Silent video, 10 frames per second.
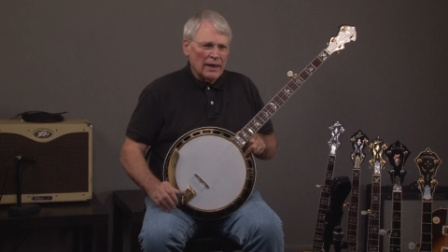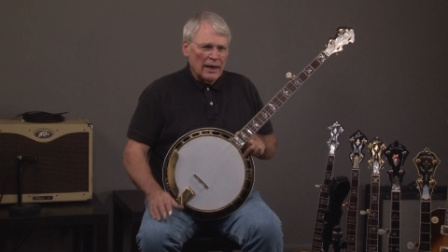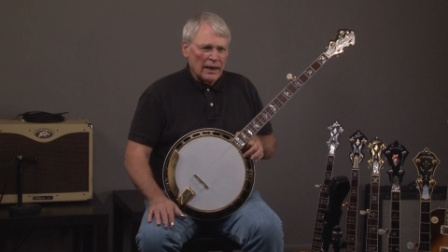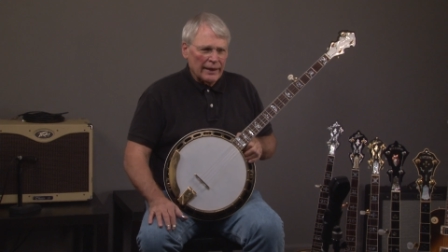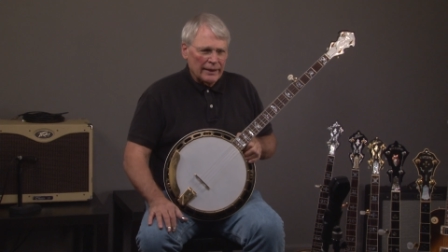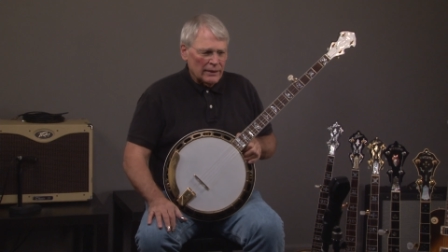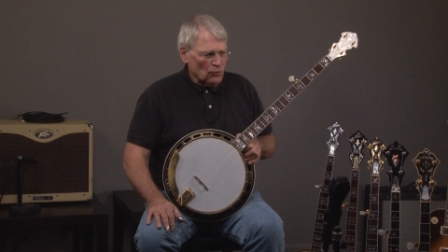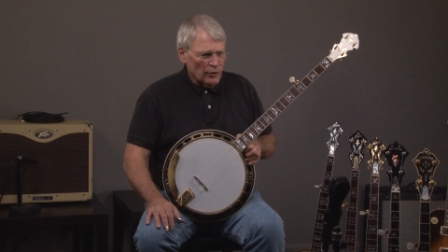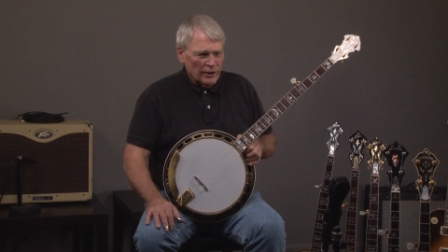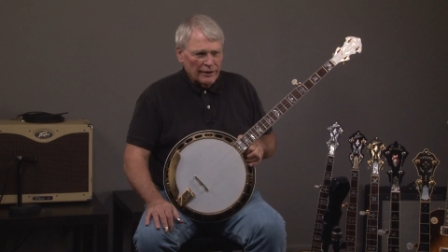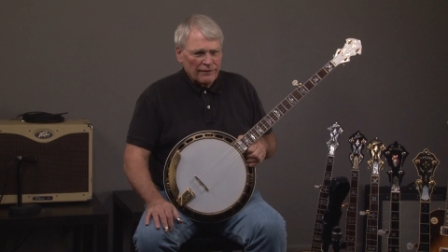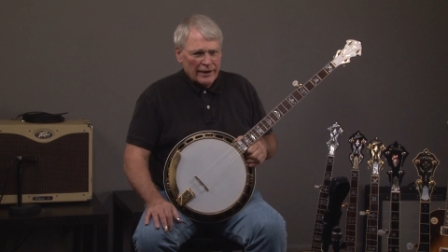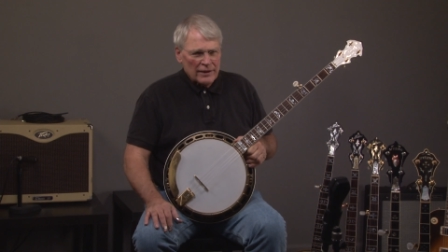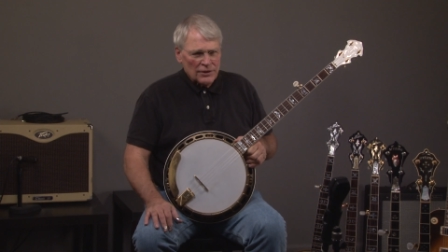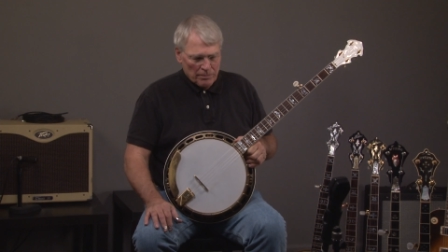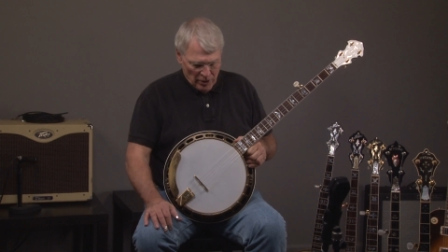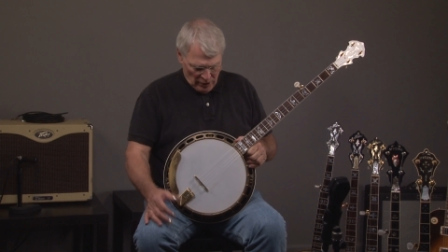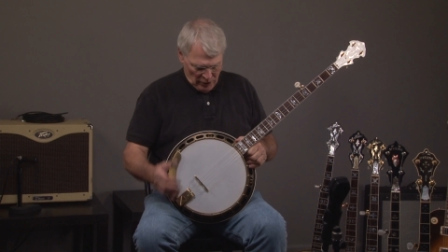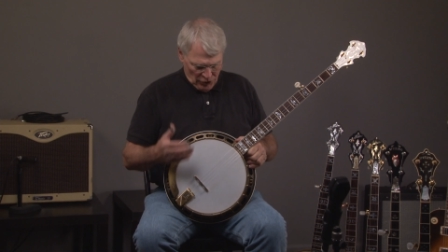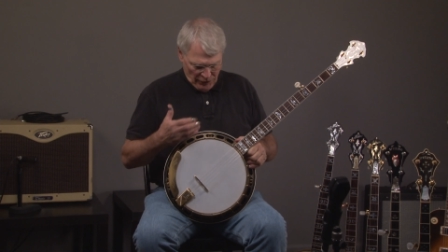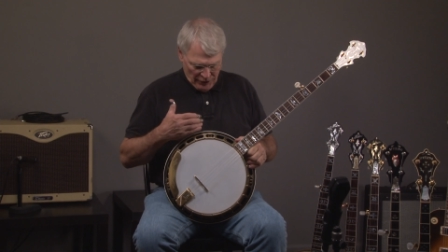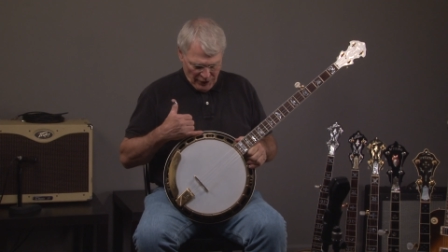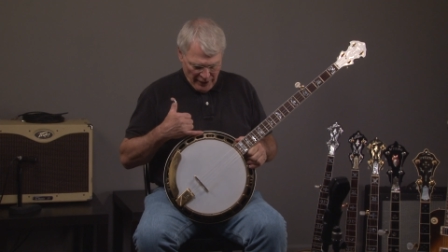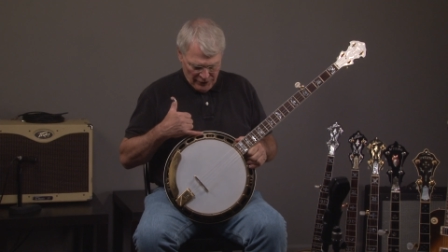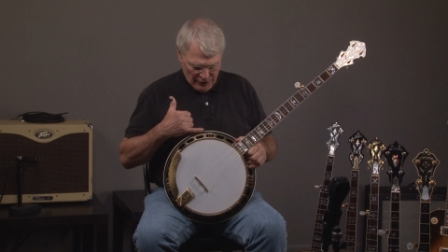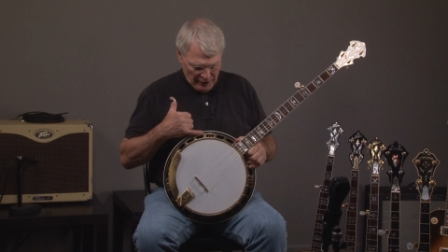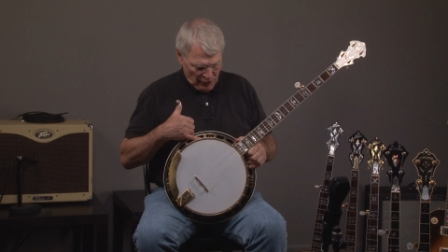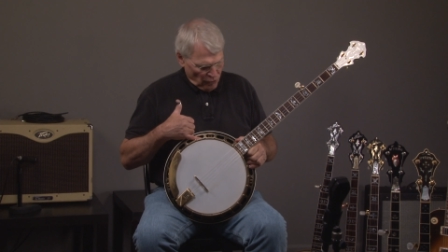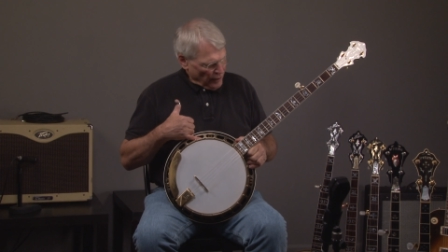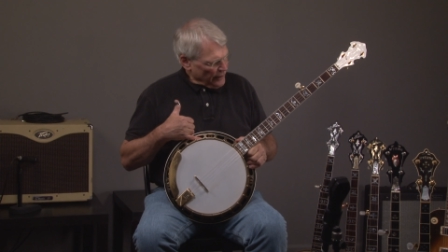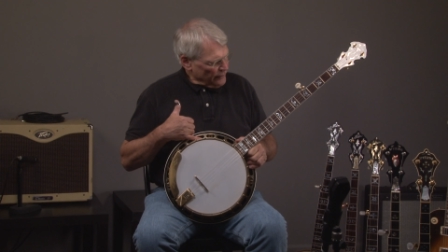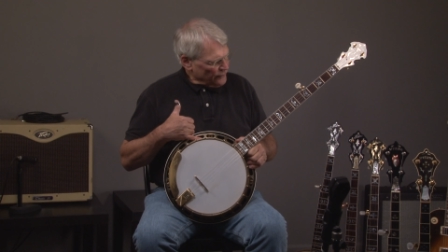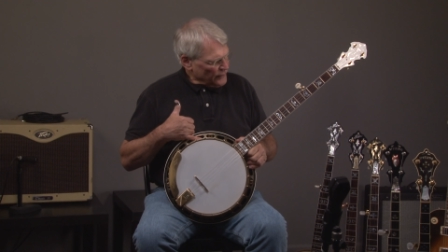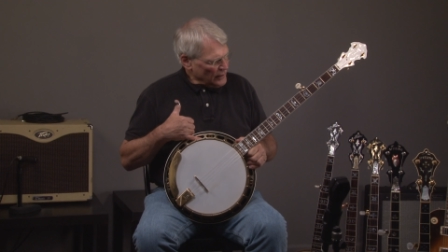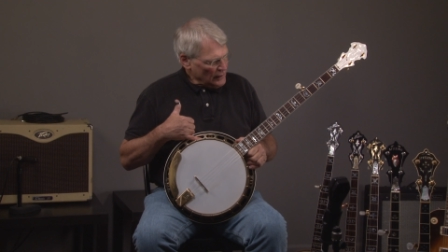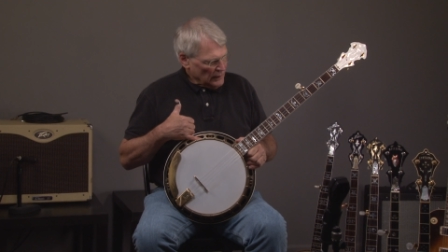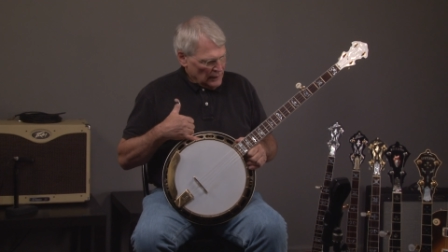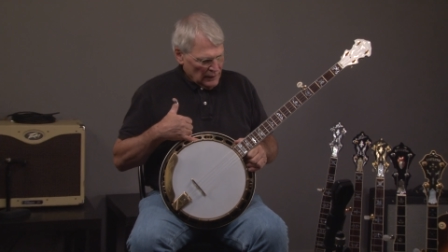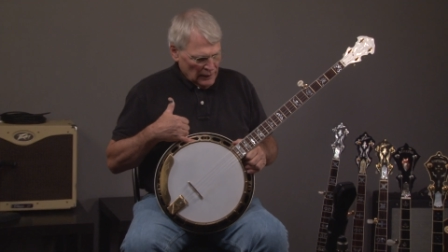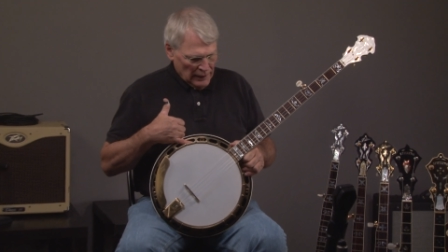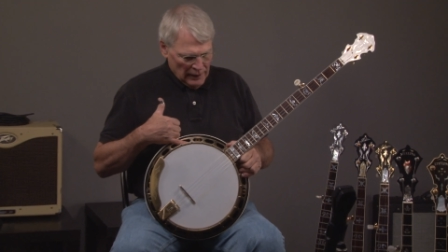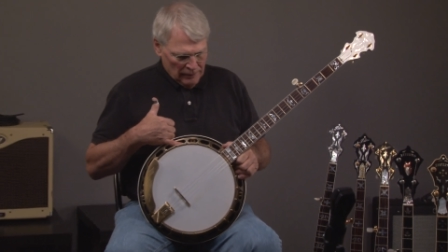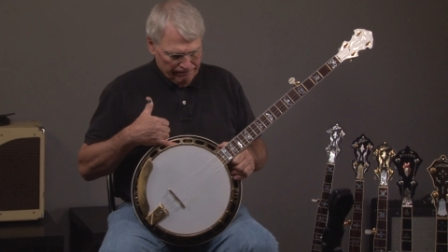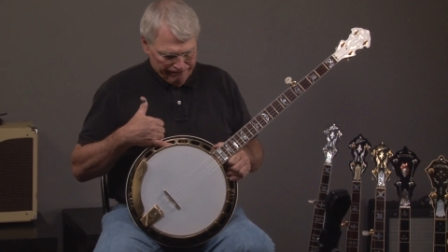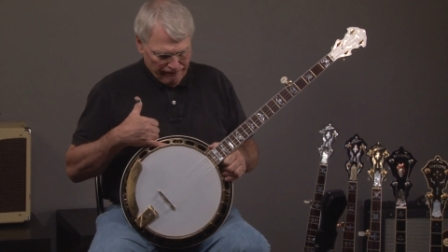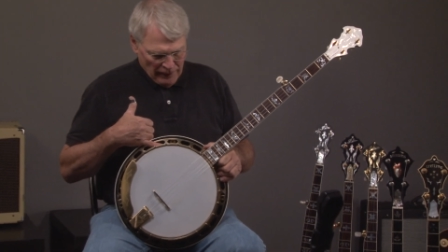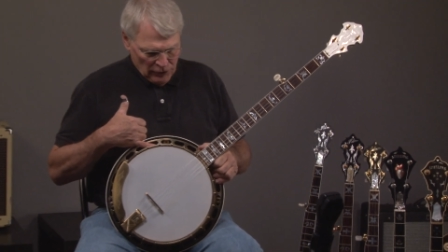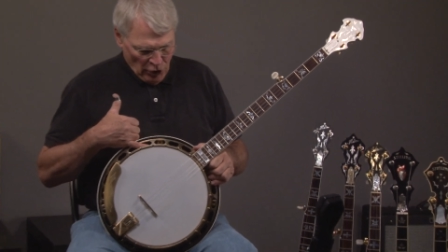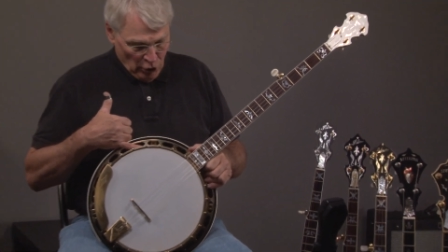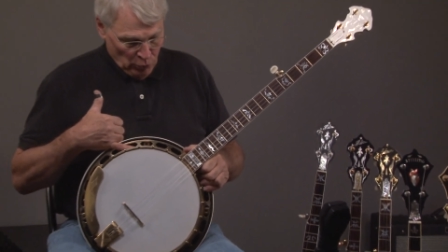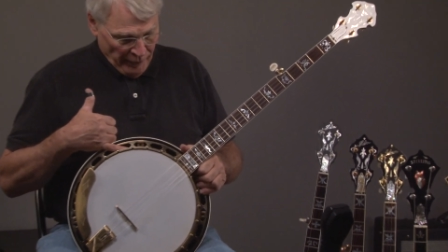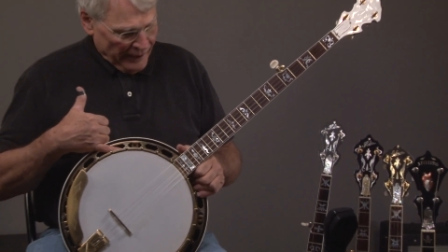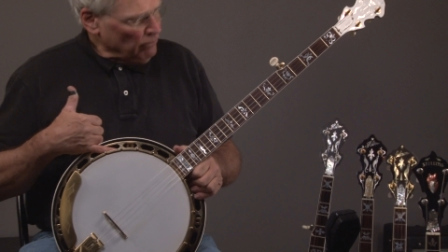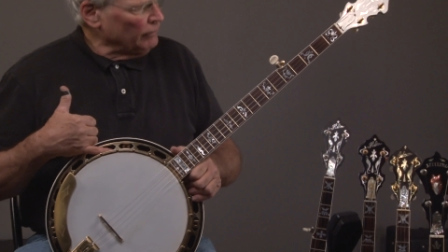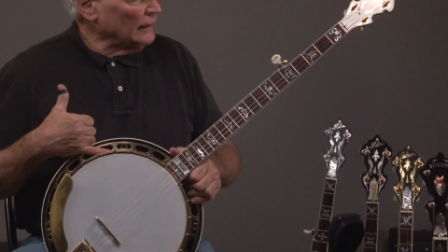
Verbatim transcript: high-end, really fancy models. So this has an engraved uh, tone ring,